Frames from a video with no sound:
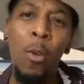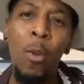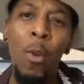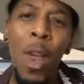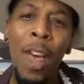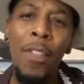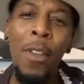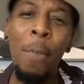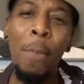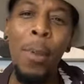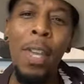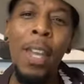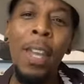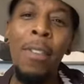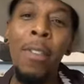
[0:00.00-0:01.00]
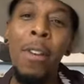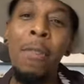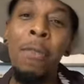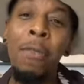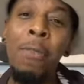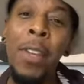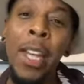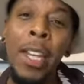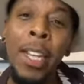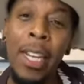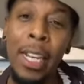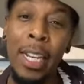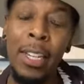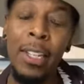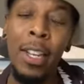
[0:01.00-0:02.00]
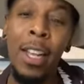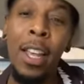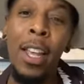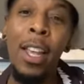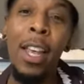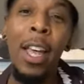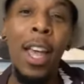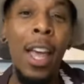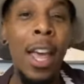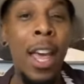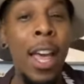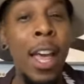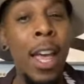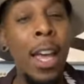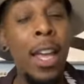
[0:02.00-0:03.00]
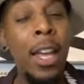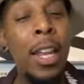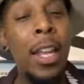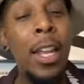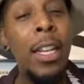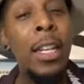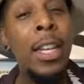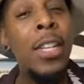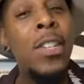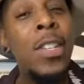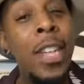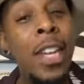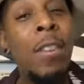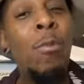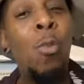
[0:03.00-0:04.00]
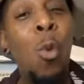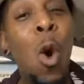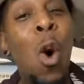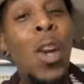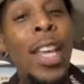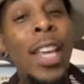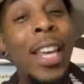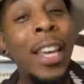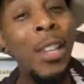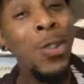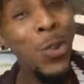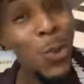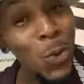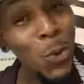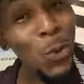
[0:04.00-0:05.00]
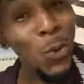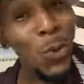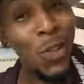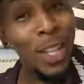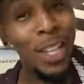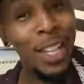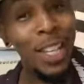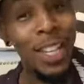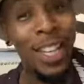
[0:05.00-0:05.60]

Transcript: rather be in their feelings and, and instead of walking in truth.